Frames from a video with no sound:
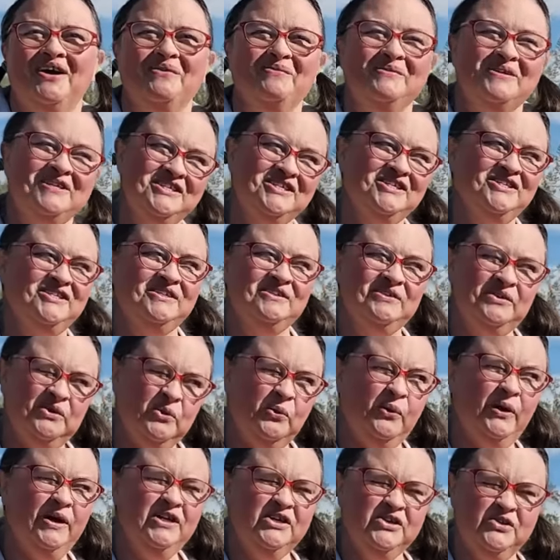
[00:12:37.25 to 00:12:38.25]
which isn't
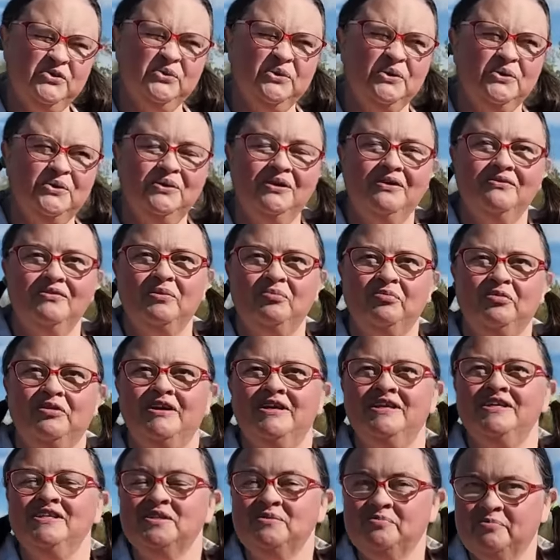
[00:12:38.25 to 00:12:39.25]
quite true of a
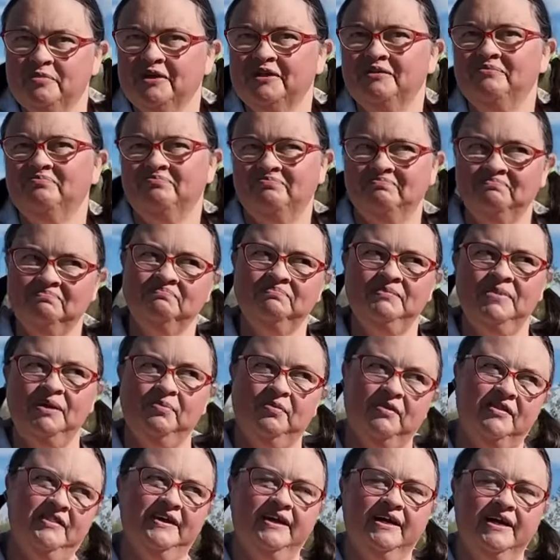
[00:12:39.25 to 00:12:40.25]
Prius, but
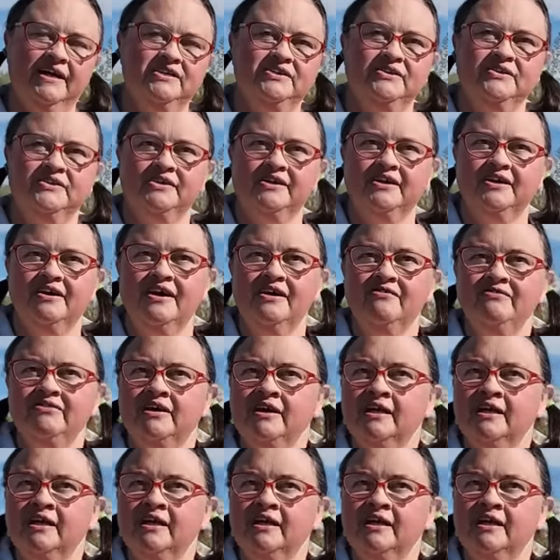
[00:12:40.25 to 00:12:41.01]
people think I turned it off,